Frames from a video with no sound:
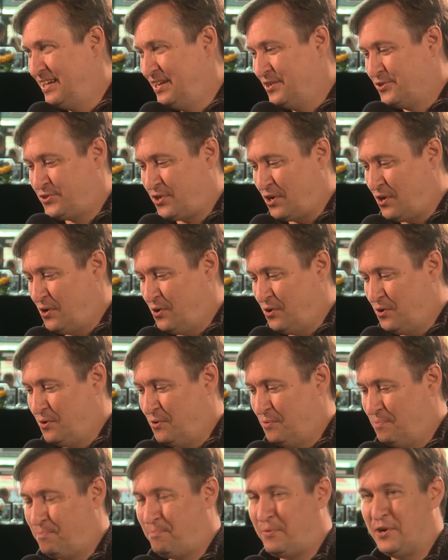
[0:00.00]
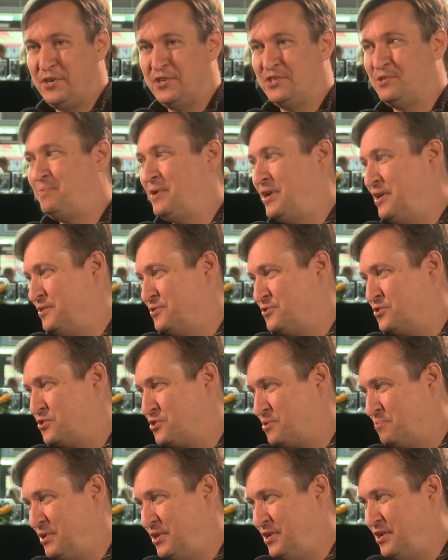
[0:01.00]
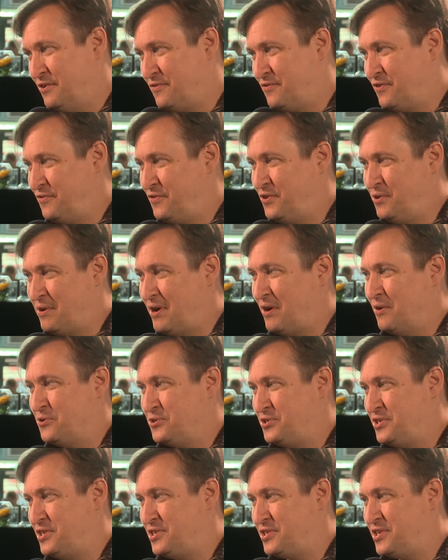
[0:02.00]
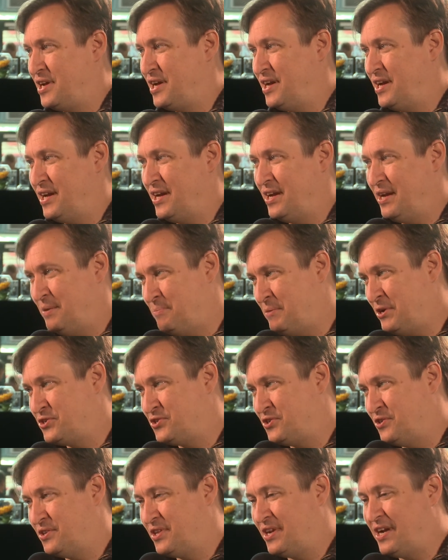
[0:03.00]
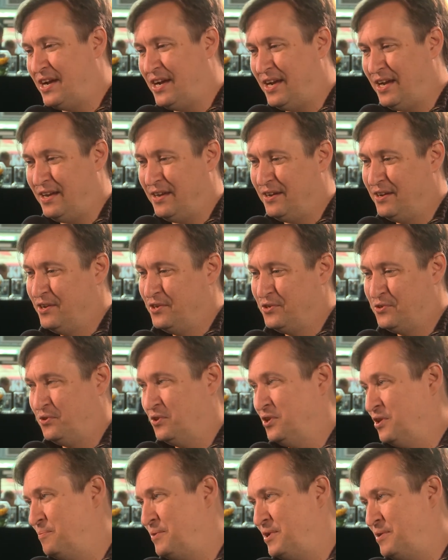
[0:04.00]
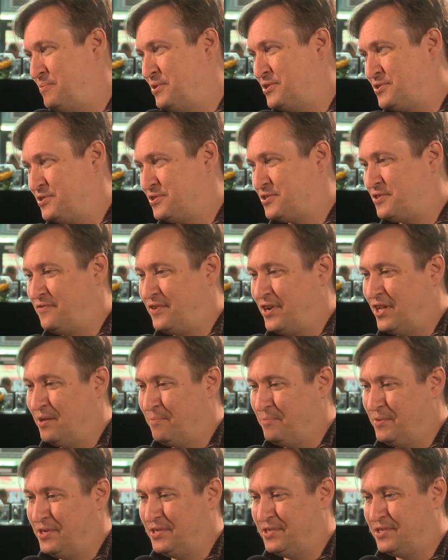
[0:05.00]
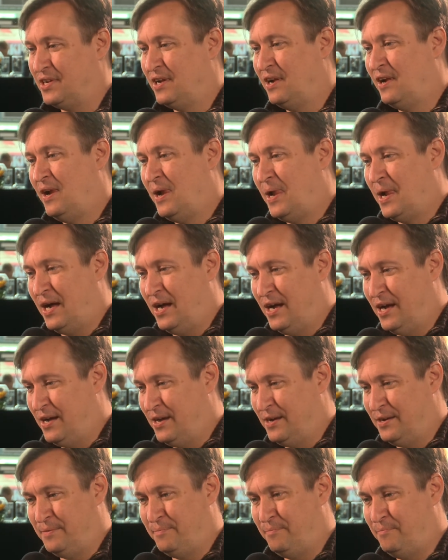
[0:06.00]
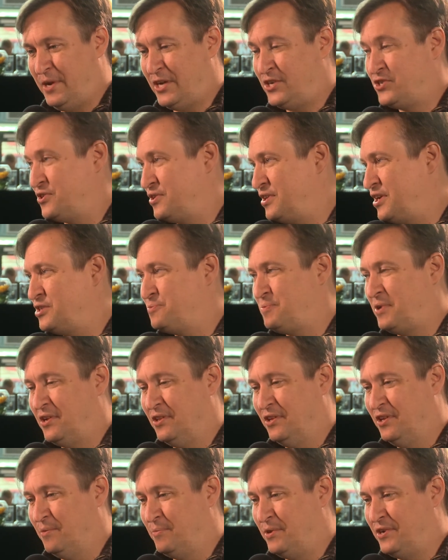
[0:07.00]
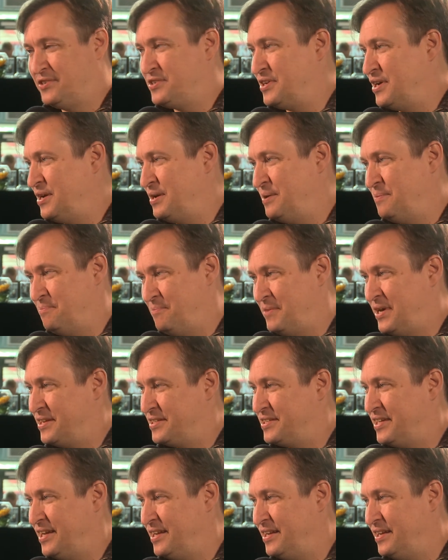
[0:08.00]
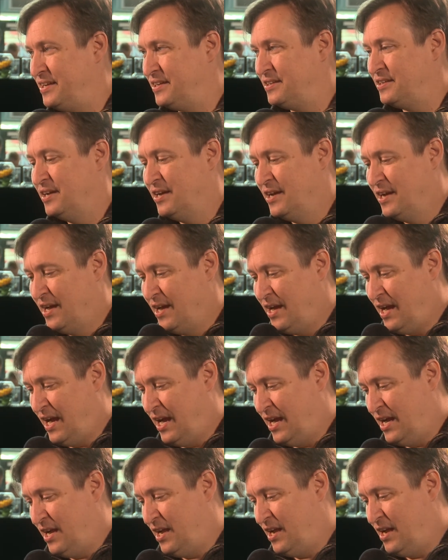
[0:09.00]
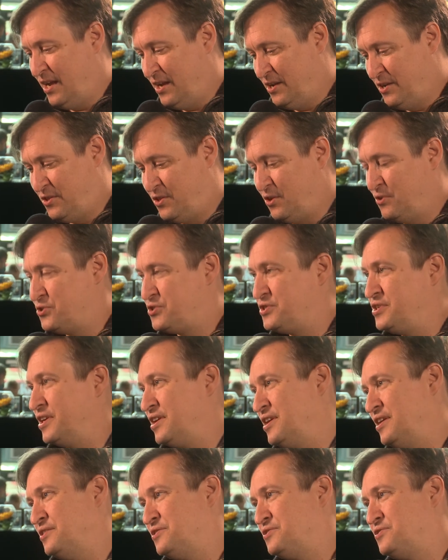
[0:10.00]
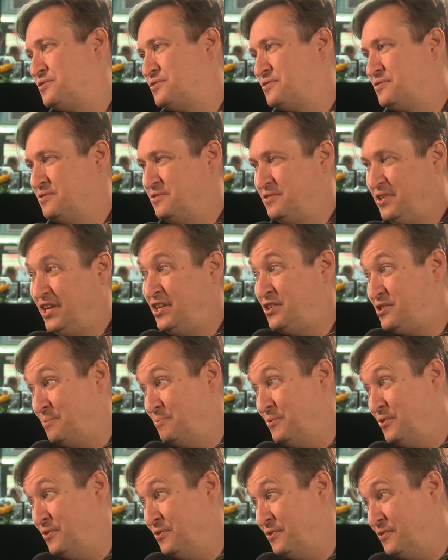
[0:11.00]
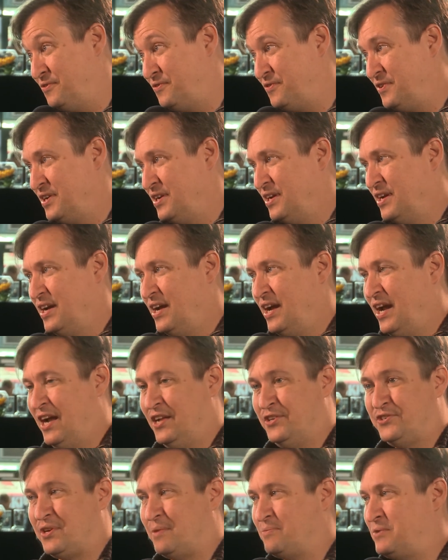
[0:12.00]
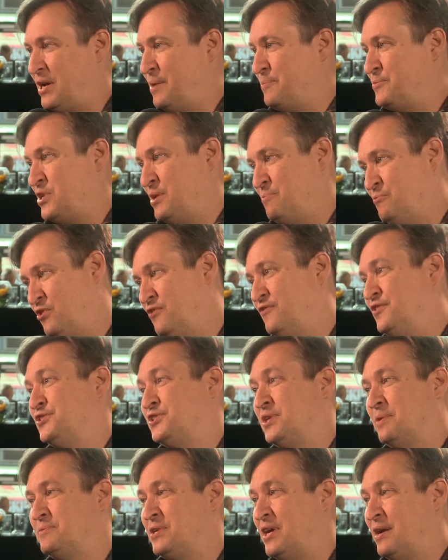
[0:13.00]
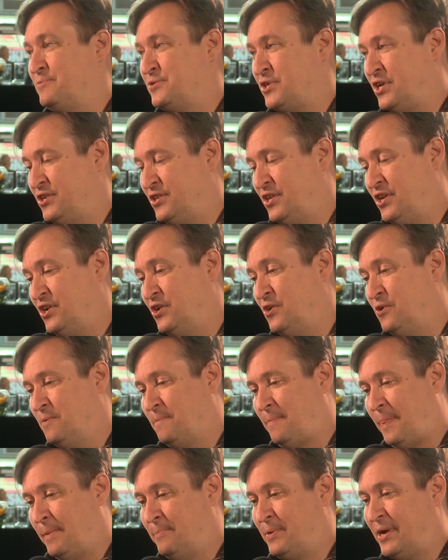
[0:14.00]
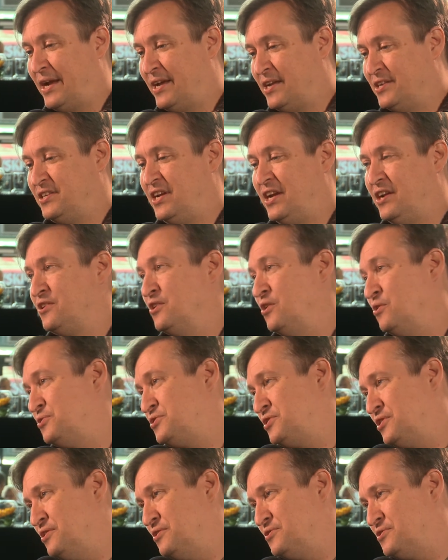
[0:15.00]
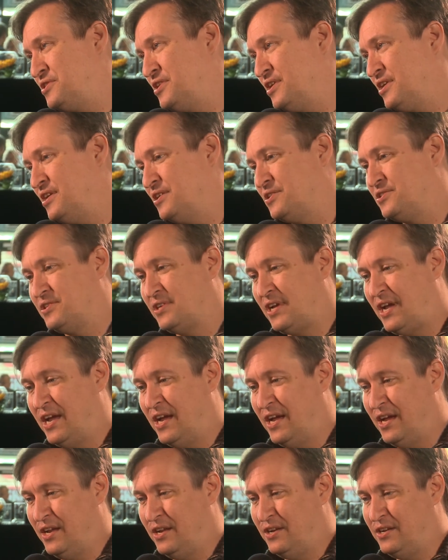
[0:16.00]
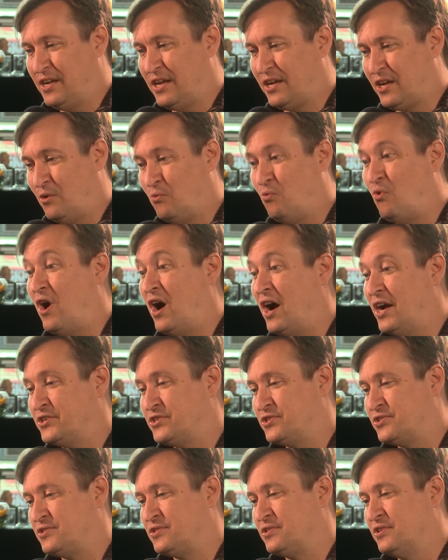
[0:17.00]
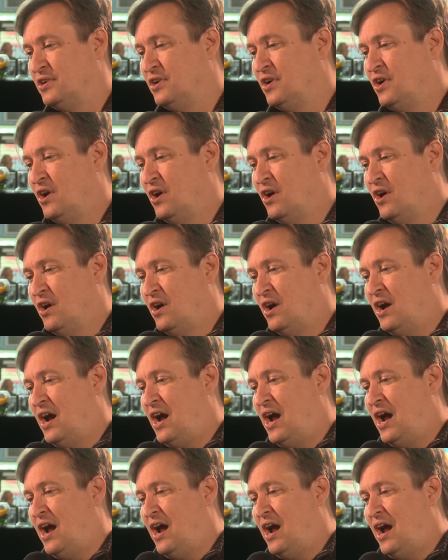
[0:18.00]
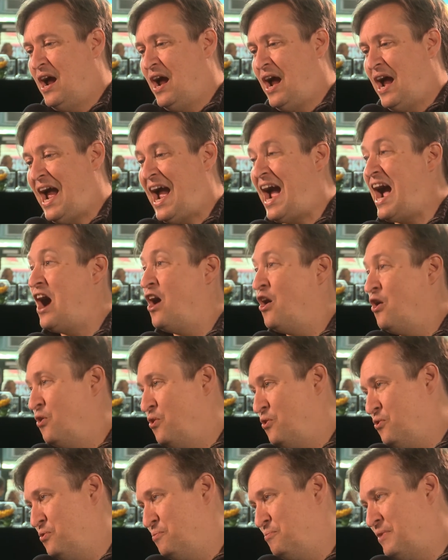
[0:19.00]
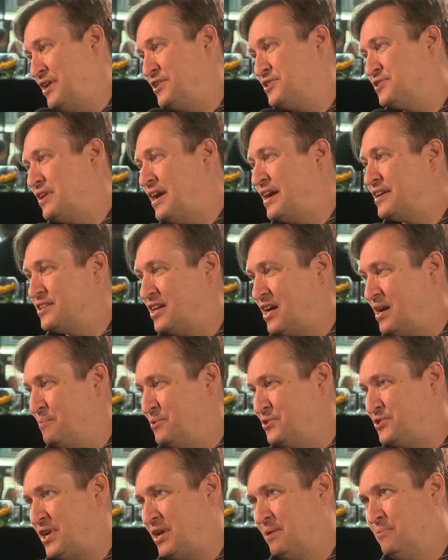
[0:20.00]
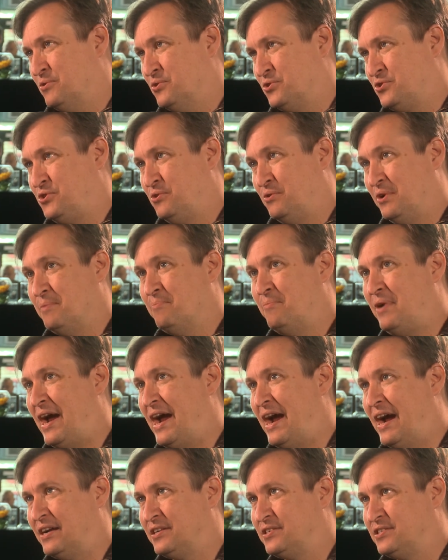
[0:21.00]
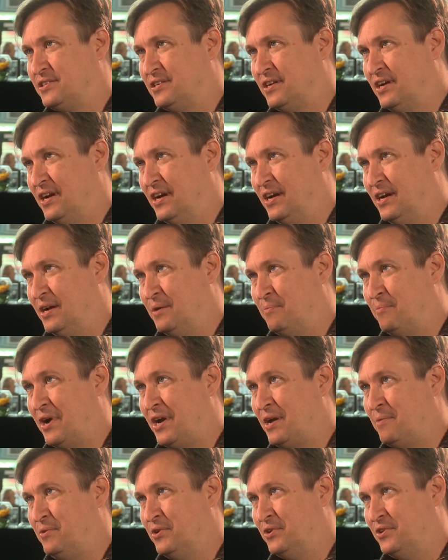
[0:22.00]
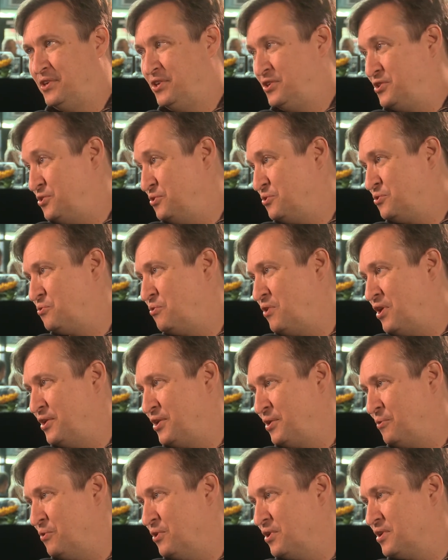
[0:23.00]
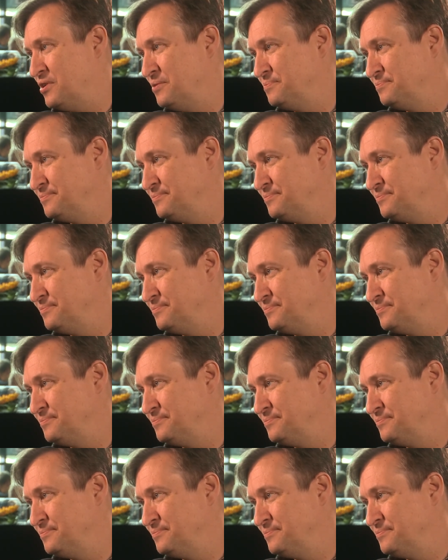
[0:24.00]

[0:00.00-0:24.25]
So participate in social media for a few hours each day, make sure that I do a little bit of business development, make sure that I spend a little bit of time meditating, and those tickets need to move. And sometimes they move and sometimes they don't, but I can take notes in those tickets, and I can watch how my slack time is able to impact my ability to do quality work.